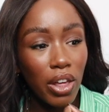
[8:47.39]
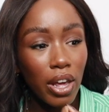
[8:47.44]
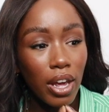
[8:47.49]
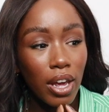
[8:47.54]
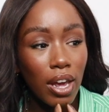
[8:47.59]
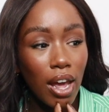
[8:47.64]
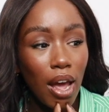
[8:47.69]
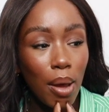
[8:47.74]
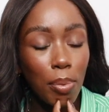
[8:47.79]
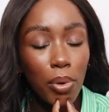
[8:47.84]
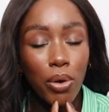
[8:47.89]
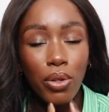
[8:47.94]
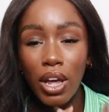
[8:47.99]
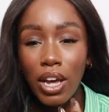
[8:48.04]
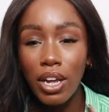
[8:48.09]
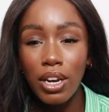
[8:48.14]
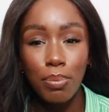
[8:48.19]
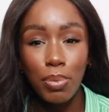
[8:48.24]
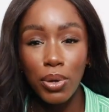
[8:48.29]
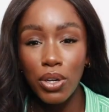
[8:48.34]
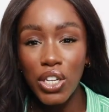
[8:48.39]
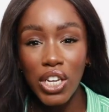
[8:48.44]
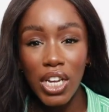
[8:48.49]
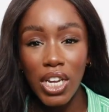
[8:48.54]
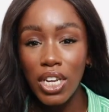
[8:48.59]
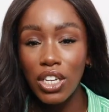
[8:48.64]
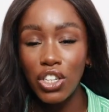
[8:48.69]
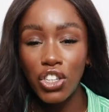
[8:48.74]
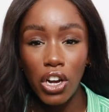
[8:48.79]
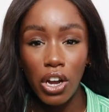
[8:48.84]
I bought that in a
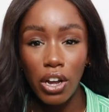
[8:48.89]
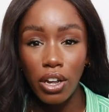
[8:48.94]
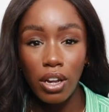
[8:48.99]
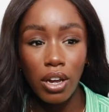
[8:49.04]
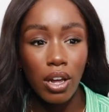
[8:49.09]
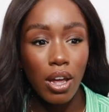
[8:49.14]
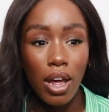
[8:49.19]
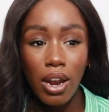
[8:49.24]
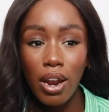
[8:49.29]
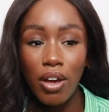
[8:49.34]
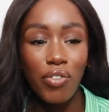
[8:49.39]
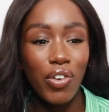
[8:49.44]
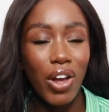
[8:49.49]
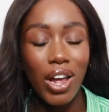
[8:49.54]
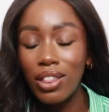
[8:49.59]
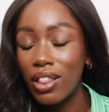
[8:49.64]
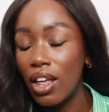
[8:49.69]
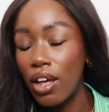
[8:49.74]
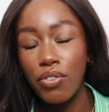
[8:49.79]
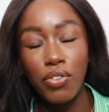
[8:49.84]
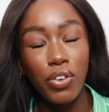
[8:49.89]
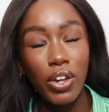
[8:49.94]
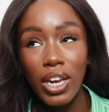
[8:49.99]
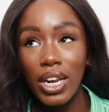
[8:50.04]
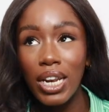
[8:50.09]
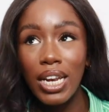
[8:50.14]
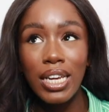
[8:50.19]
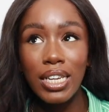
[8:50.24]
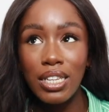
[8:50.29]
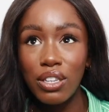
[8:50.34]
boutique in China and I've had that for at
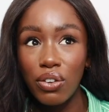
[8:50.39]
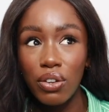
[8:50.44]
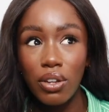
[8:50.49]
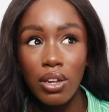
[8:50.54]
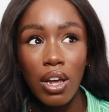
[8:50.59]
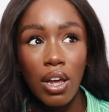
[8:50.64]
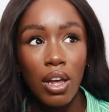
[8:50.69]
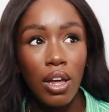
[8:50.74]
least